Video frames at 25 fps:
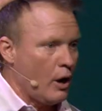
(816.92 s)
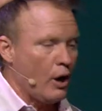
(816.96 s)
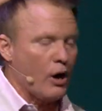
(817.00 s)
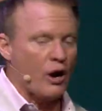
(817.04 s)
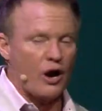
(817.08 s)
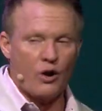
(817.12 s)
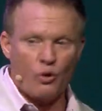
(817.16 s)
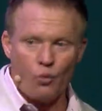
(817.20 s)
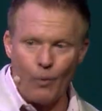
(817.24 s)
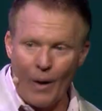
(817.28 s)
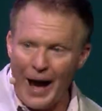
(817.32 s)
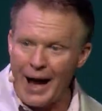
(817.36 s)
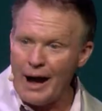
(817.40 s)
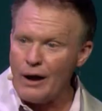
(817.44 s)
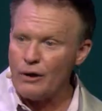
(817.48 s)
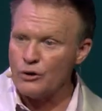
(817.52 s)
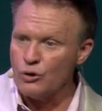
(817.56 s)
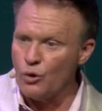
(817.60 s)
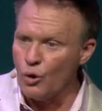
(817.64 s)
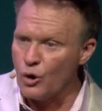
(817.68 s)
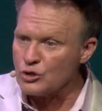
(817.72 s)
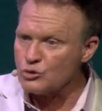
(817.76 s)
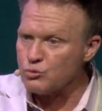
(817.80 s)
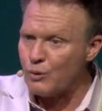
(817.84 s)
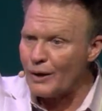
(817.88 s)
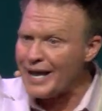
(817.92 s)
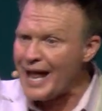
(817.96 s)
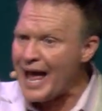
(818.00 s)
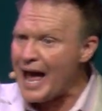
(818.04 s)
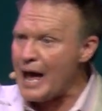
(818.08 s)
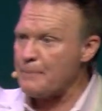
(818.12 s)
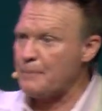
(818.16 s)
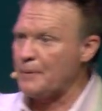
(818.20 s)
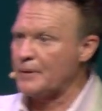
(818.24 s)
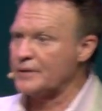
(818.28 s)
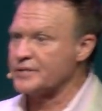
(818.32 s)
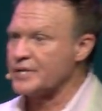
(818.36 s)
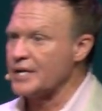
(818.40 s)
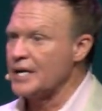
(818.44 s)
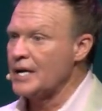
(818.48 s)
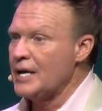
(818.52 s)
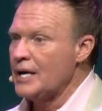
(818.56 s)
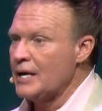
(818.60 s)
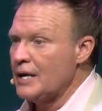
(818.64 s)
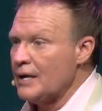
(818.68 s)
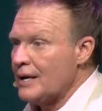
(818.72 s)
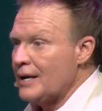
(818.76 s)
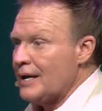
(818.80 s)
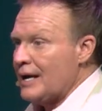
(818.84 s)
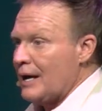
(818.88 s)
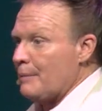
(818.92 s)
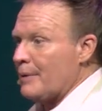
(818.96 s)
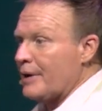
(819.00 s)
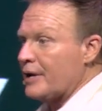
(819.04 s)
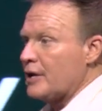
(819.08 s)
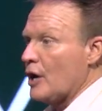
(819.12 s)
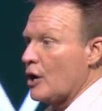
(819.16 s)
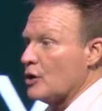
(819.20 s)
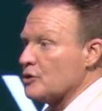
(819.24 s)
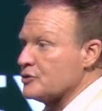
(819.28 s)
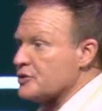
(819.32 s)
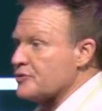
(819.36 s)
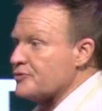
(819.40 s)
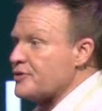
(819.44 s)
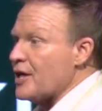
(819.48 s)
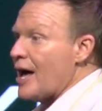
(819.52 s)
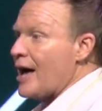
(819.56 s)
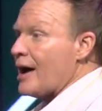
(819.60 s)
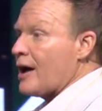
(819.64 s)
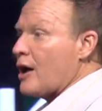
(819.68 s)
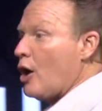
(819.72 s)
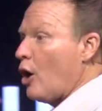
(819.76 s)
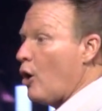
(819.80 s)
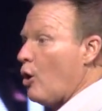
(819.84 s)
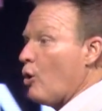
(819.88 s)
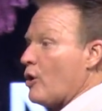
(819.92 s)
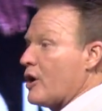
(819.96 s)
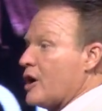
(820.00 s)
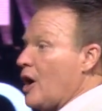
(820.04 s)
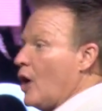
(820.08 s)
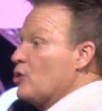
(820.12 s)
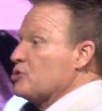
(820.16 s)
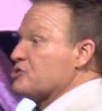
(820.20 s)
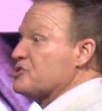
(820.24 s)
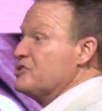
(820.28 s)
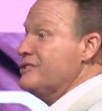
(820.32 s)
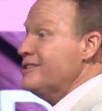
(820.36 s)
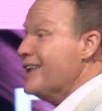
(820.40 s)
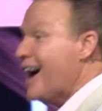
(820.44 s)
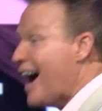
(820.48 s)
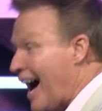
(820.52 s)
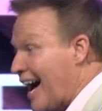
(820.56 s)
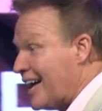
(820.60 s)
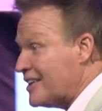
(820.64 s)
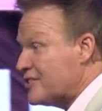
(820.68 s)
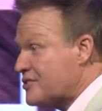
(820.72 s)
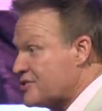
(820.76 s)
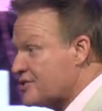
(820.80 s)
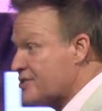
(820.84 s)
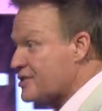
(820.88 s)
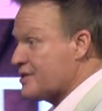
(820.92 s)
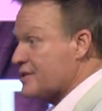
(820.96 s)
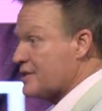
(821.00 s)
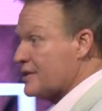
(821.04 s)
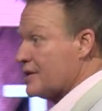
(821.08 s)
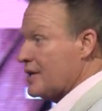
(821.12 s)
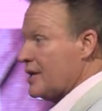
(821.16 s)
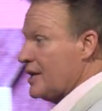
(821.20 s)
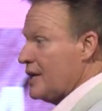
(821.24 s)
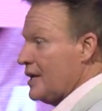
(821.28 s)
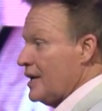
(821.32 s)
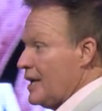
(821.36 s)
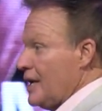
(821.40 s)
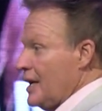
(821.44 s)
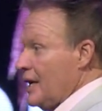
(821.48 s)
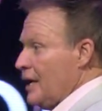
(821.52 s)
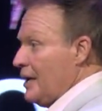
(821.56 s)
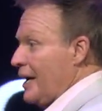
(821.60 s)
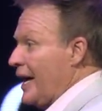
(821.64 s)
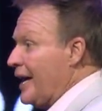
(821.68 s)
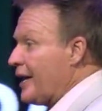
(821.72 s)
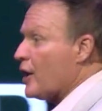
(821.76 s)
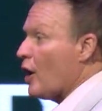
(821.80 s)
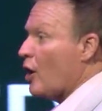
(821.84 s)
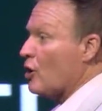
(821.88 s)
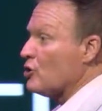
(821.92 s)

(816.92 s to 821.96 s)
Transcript: or a wild horse? What happens? How many knows that colt goes nuts? He